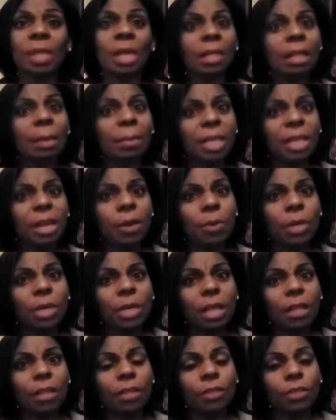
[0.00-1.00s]
let me know what
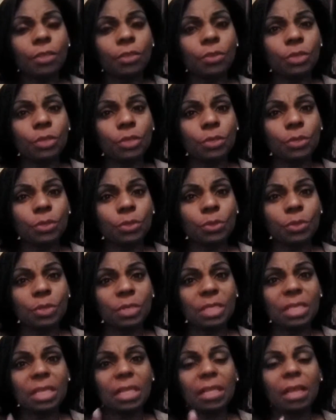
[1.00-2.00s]
color you use.
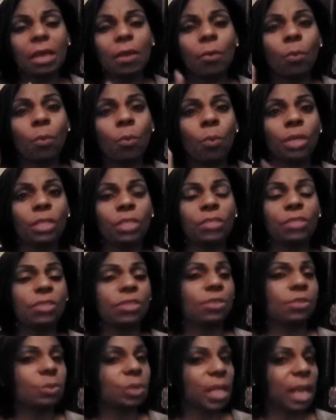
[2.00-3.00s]
What do
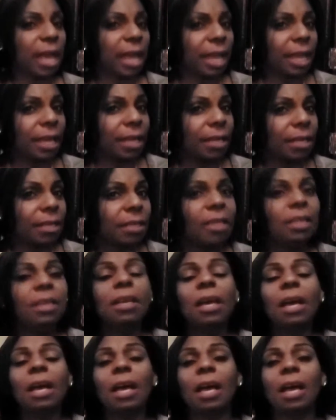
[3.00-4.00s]
you like?
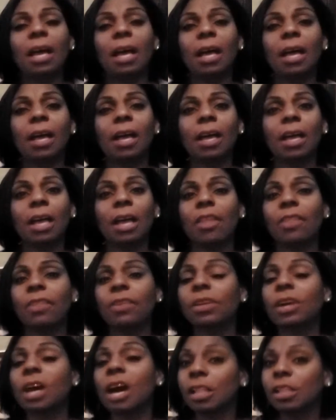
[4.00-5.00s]
Uh,
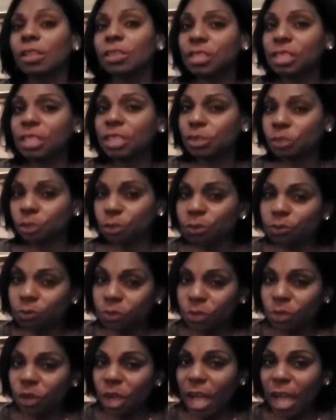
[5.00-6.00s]
other colors that you've
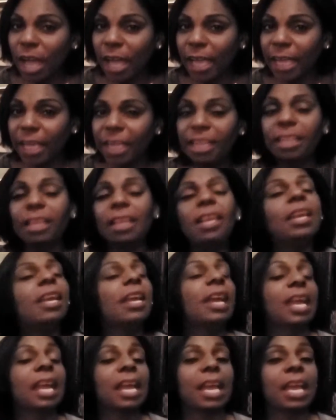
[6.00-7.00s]
tried
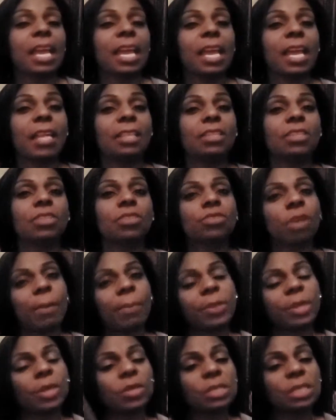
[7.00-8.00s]
and
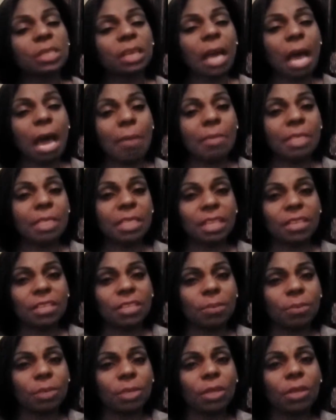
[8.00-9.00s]
drop those in the comment
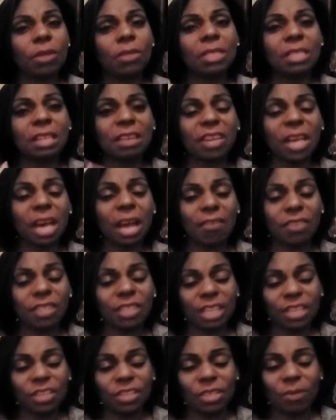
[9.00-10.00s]
section below. Let's have a
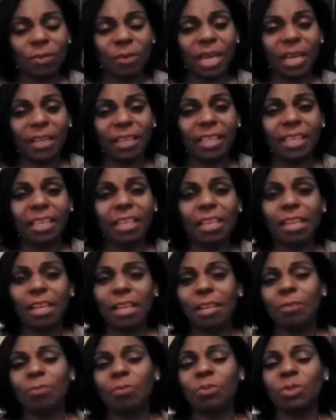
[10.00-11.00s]
conversation about it
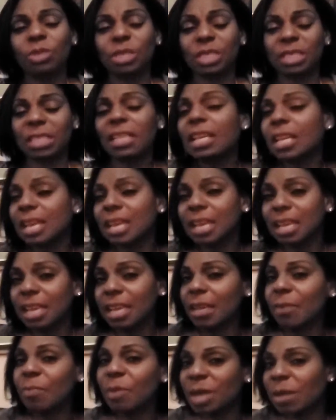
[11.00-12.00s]
and we'll
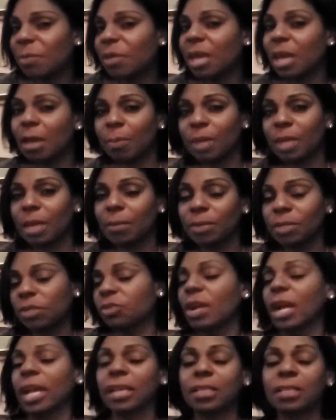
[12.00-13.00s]
see. Maybe I'll be up to
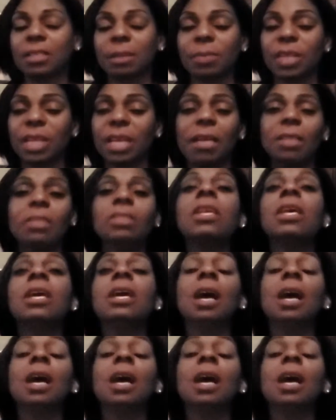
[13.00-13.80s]
trying something else.